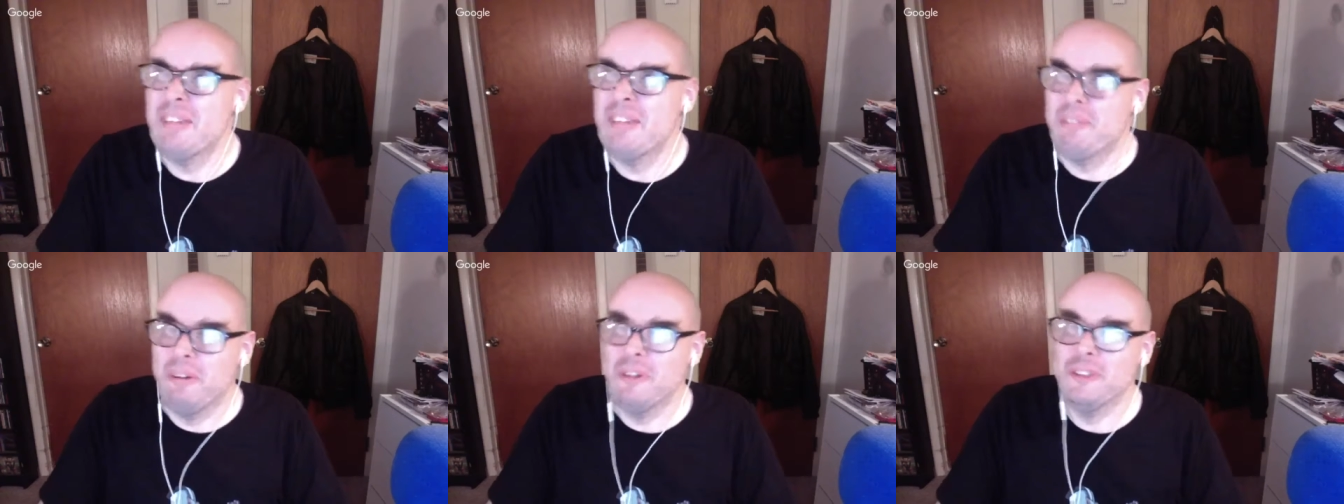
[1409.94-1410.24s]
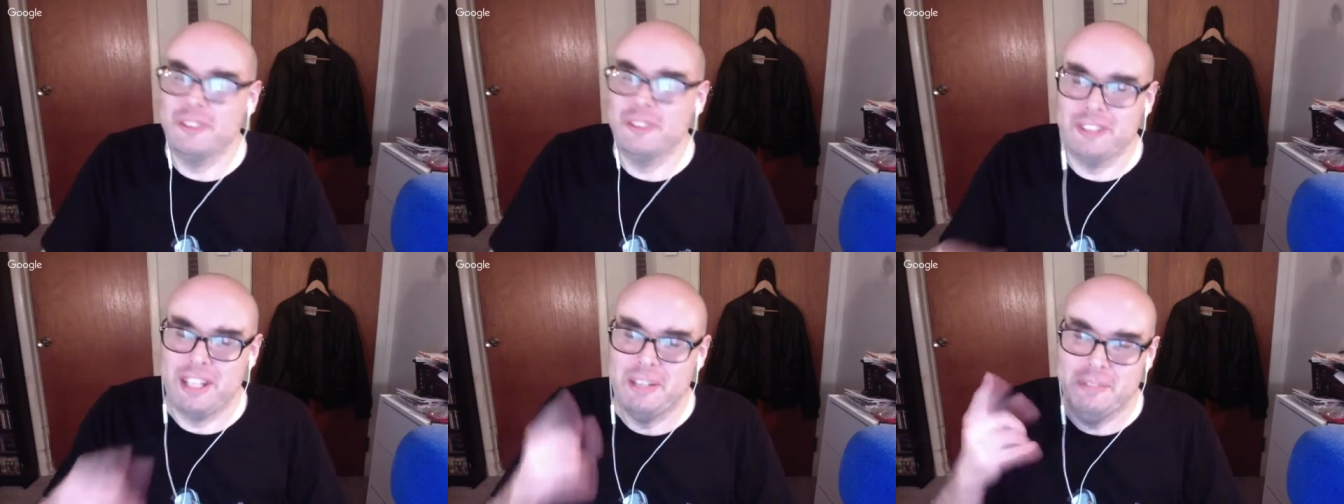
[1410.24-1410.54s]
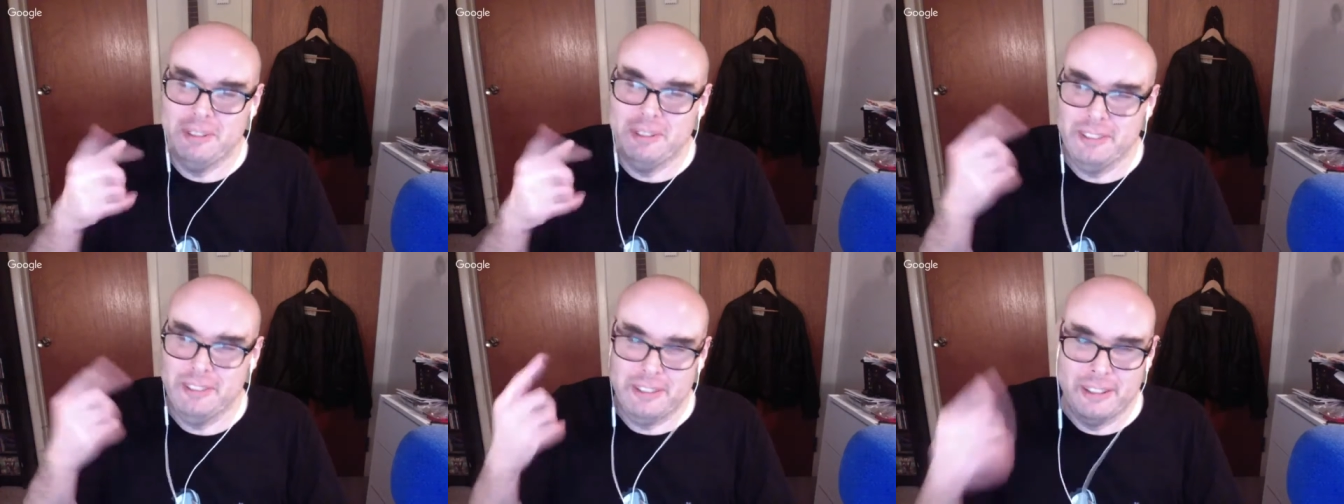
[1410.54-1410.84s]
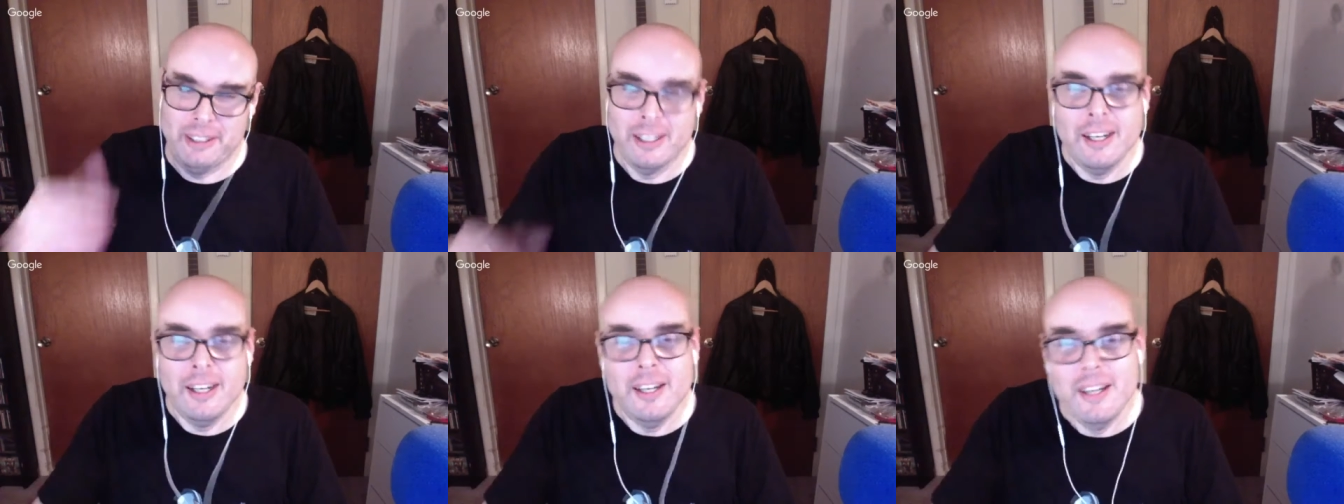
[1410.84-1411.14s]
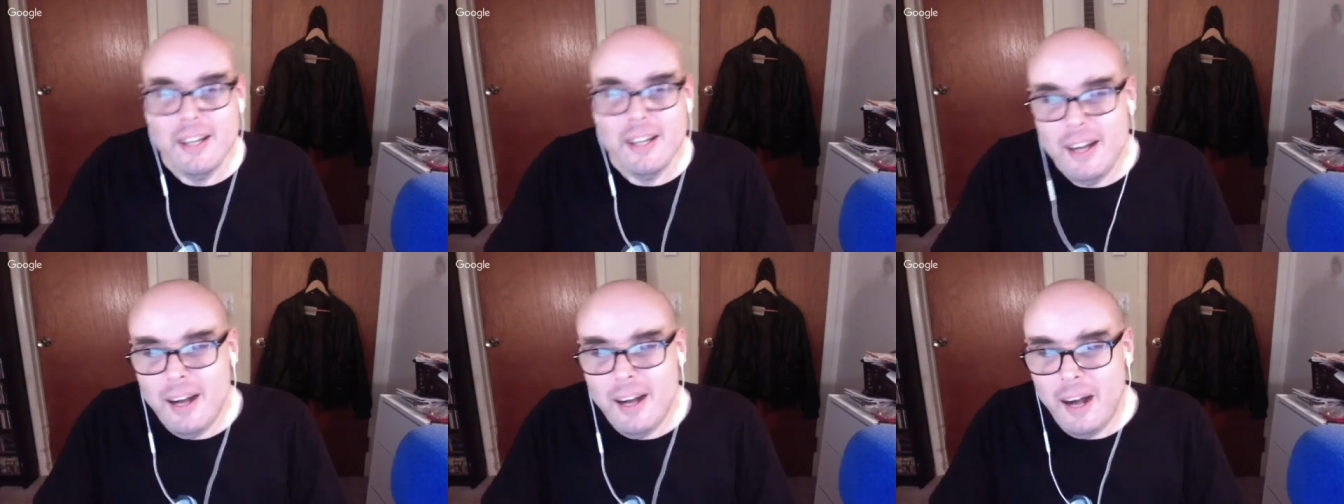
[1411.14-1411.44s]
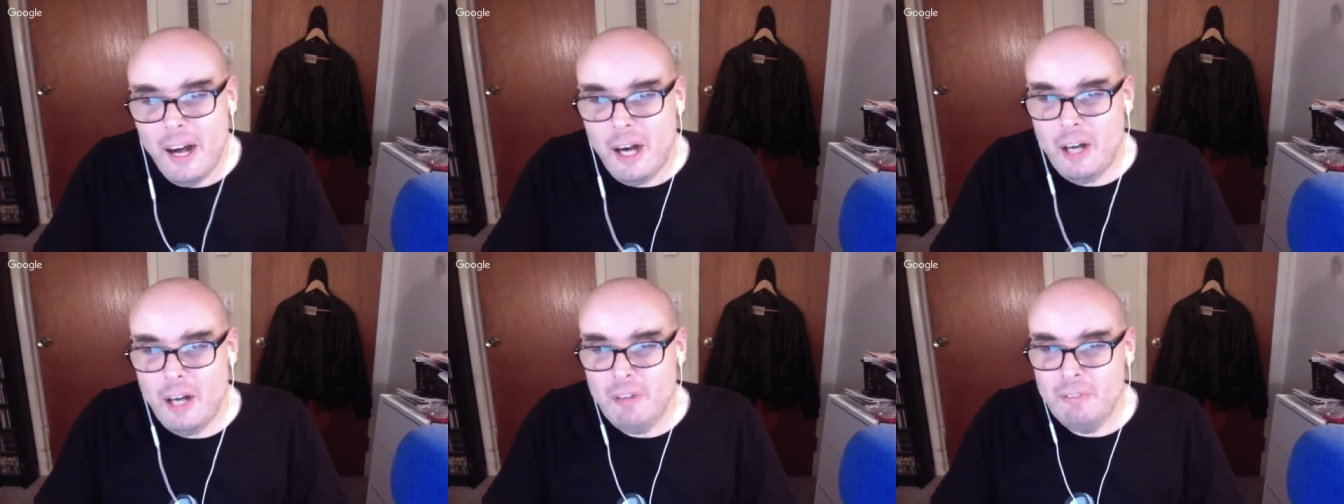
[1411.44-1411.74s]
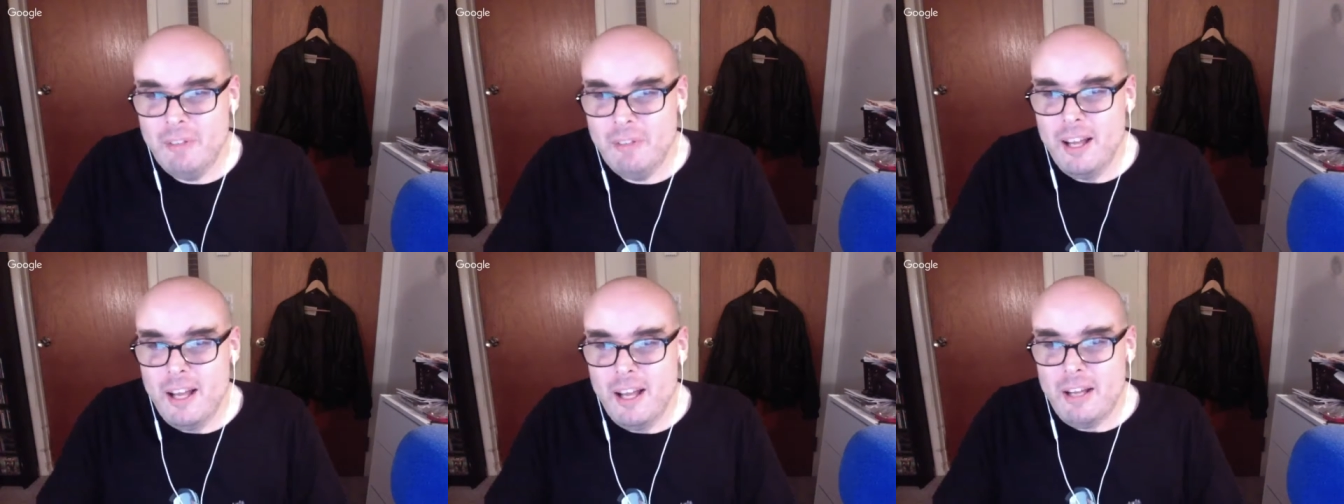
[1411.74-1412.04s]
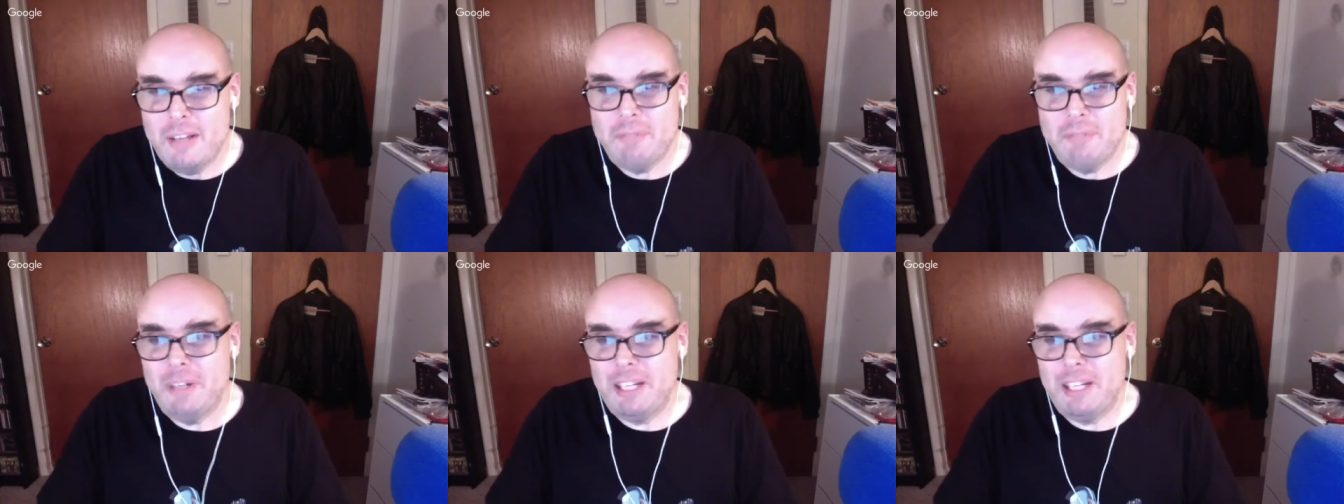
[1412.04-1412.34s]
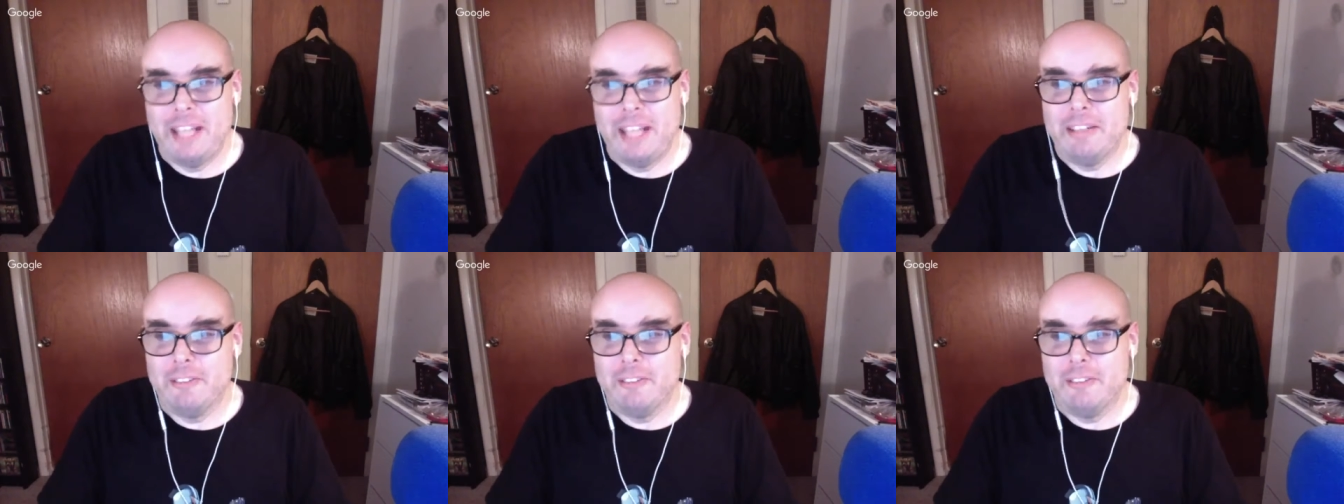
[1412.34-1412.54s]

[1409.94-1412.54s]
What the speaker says: Marshall came in later. But again,